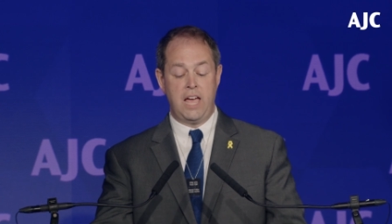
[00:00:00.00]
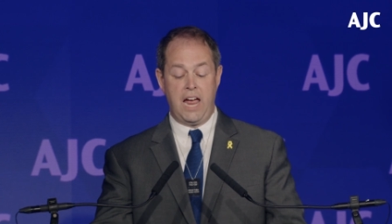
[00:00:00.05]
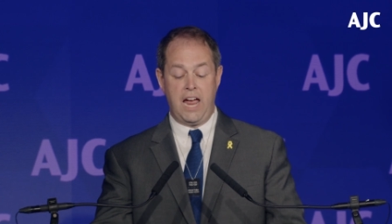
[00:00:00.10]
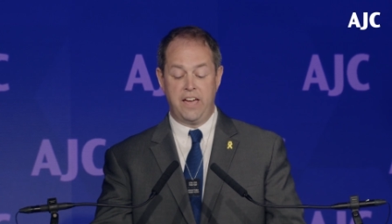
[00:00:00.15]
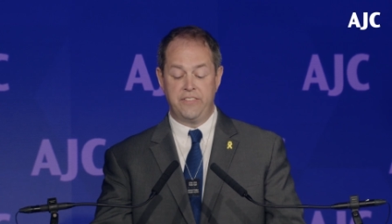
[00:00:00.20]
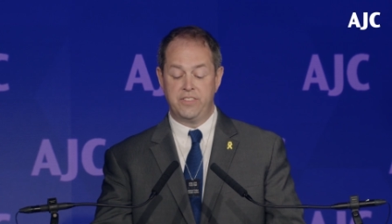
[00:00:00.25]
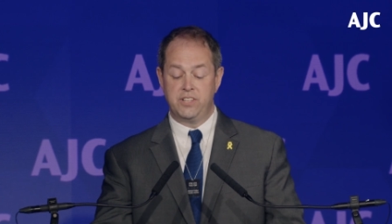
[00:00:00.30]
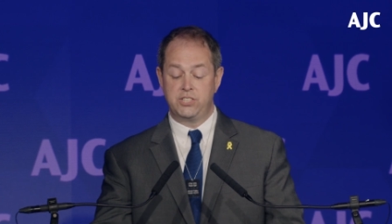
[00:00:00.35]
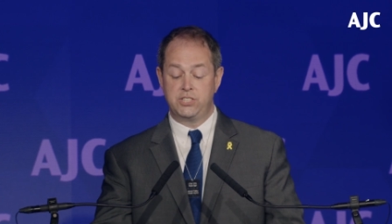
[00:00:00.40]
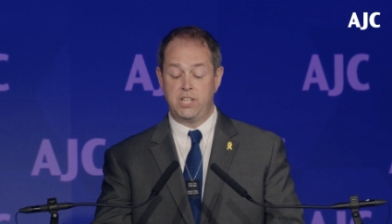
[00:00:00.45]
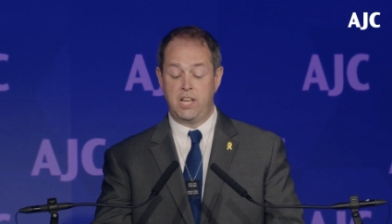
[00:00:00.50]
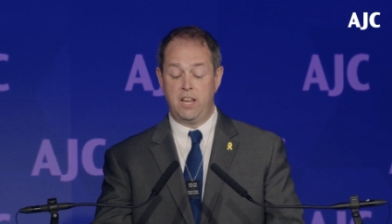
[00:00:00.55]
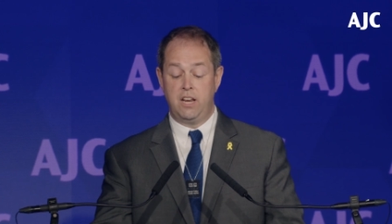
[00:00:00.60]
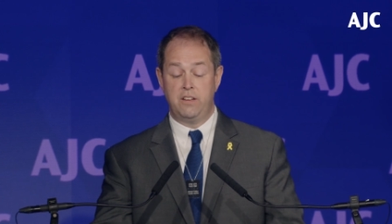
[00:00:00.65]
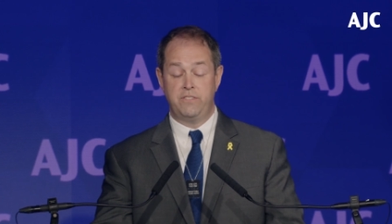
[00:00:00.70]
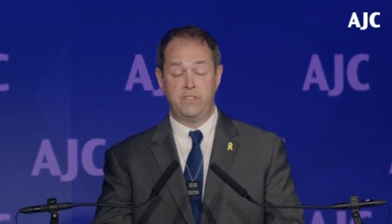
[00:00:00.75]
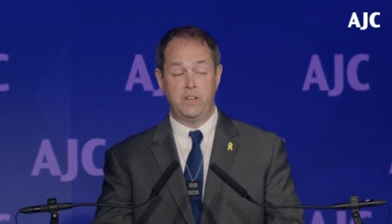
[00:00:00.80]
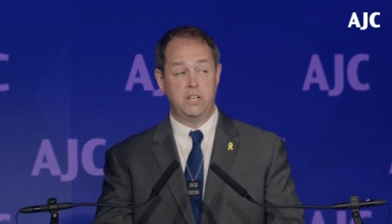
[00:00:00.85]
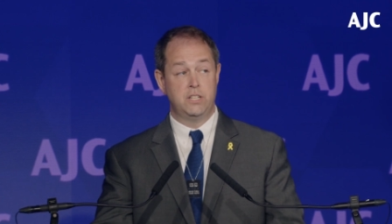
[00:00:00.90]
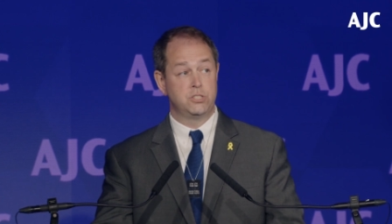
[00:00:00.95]
and the state
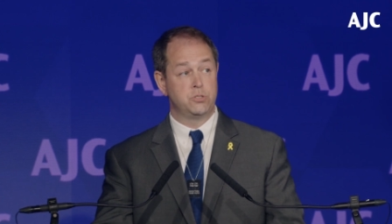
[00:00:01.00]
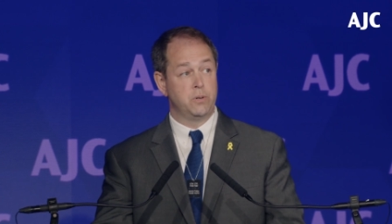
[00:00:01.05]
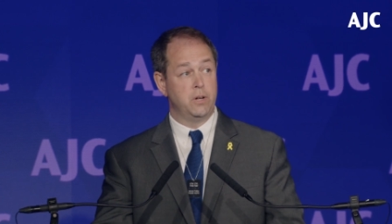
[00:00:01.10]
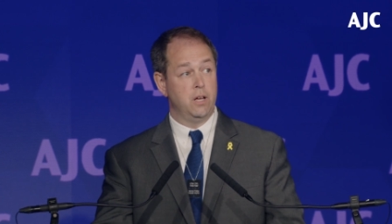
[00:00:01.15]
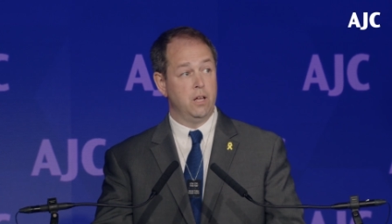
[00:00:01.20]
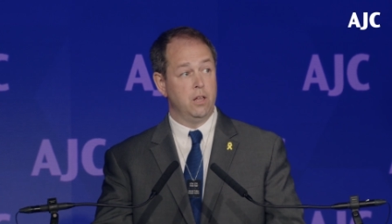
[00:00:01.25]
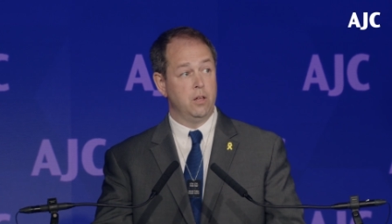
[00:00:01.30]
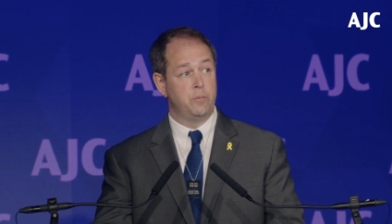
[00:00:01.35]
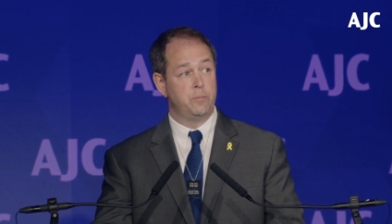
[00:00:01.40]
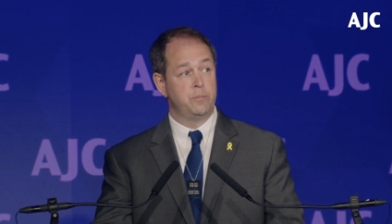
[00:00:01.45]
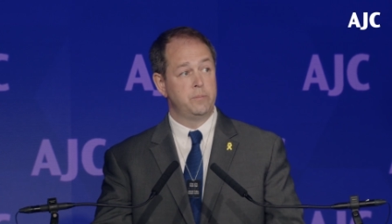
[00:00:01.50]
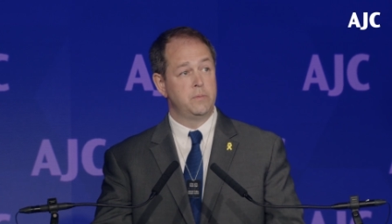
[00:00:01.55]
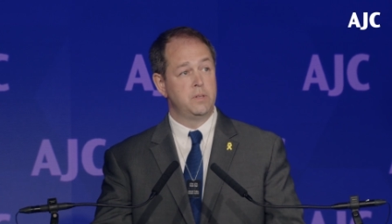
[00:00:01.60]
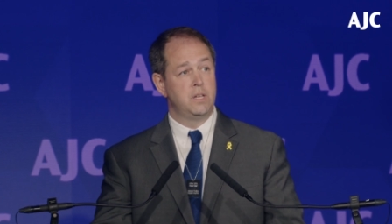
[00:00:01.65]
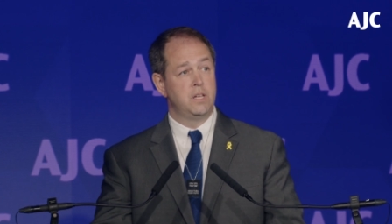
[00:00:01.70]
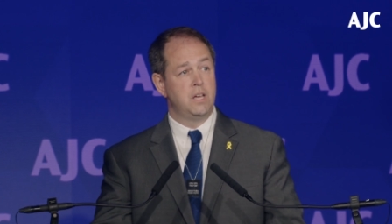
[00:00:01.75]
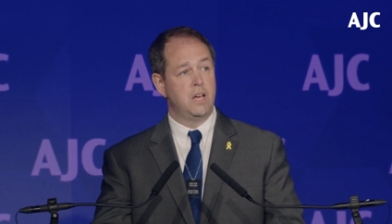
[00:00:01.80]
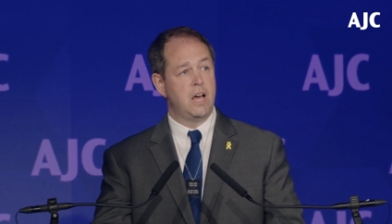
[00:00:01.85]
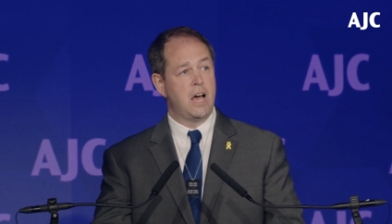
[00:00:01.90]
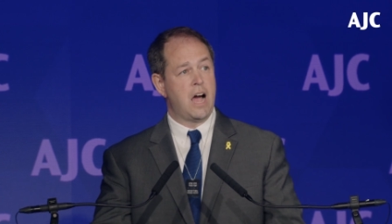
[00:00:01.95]
of Israel,
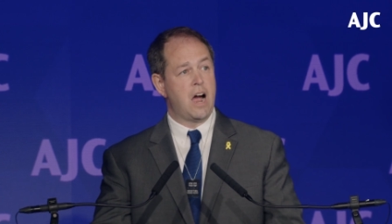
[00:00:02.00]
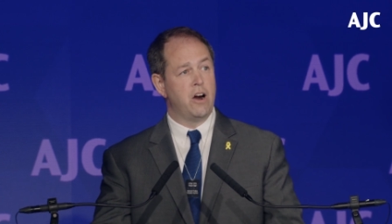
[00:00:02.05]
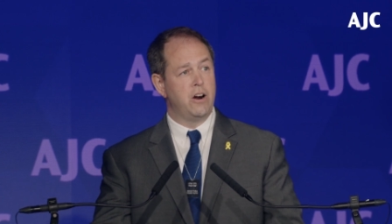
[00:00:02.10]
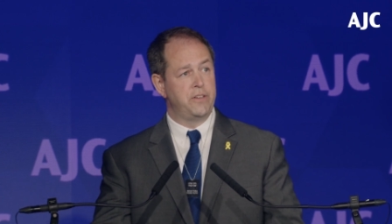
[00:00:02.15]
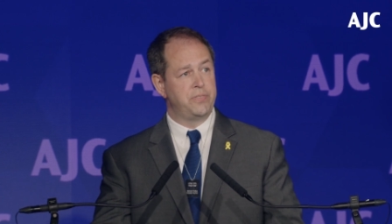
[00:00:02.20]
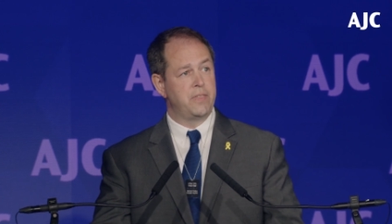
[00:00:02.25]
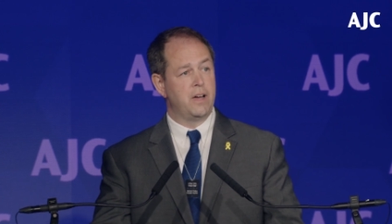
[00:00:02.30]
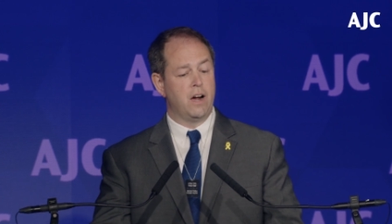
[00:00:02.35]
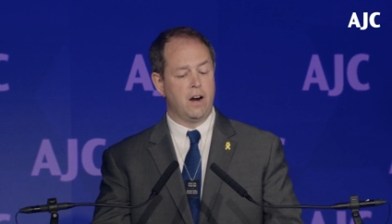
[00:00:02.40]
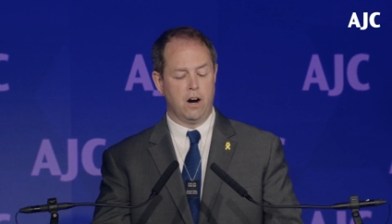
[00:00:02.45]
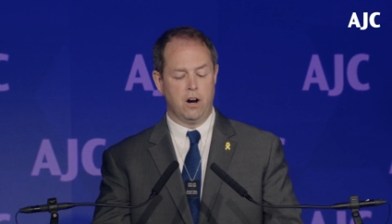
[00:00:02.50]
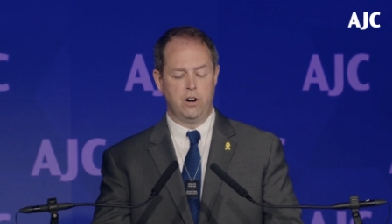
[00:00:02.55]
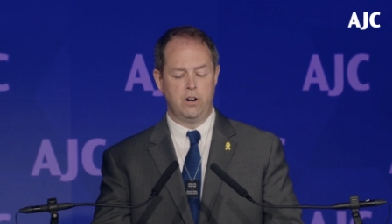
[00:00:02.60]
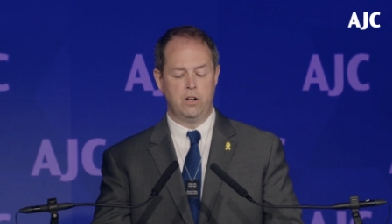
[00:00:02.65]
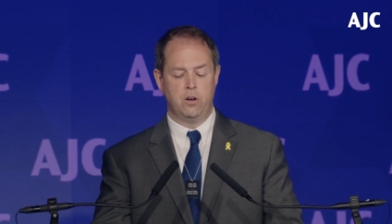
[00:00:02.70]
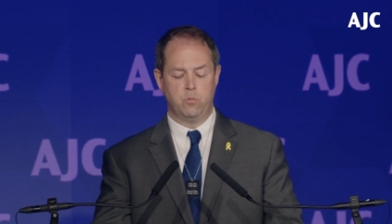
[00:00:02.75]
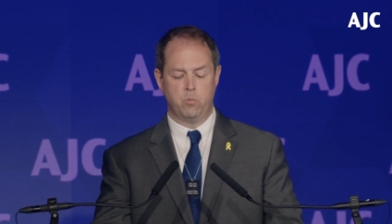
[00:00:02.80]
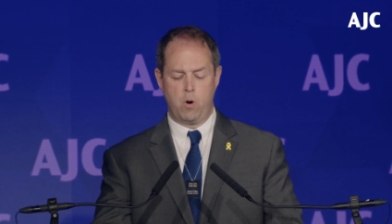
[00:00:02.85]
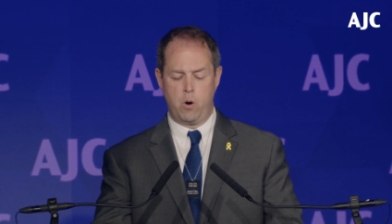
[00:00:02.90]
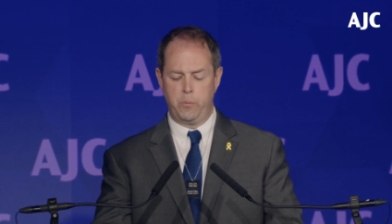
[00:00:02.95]
are at the
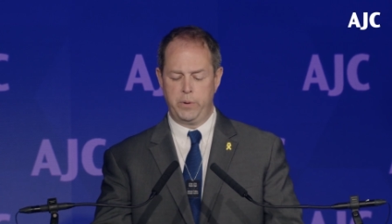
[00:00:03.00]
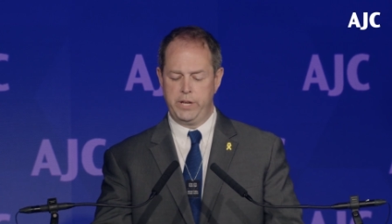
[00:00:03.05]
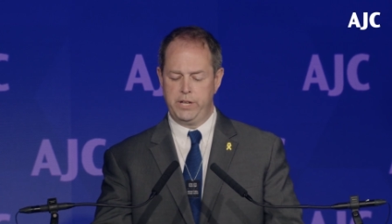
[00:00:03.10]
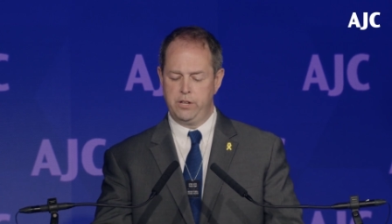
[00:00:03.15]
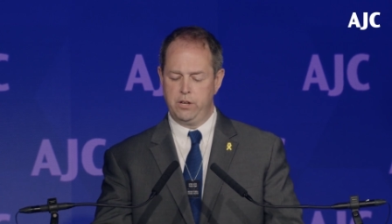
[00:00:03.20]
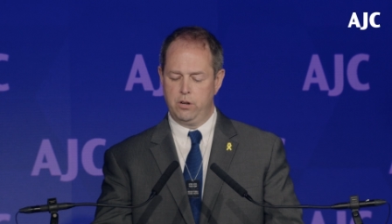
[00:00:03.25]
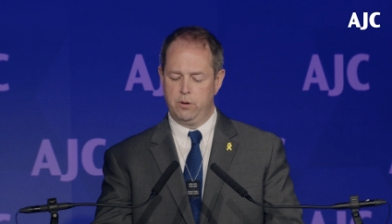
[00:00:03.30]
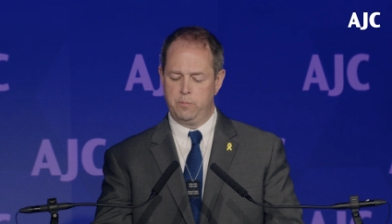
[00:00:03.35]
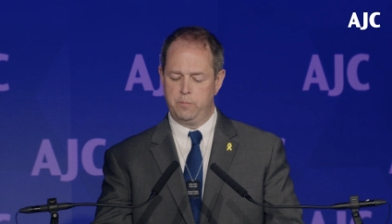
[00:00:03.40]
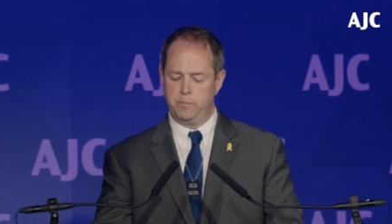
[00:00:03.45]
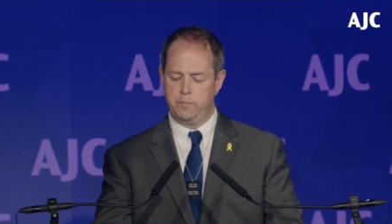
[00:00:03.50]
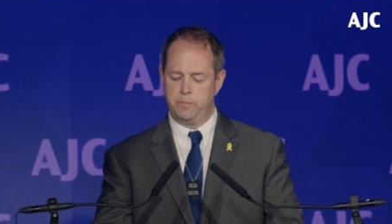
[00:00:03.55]
heart of what we do.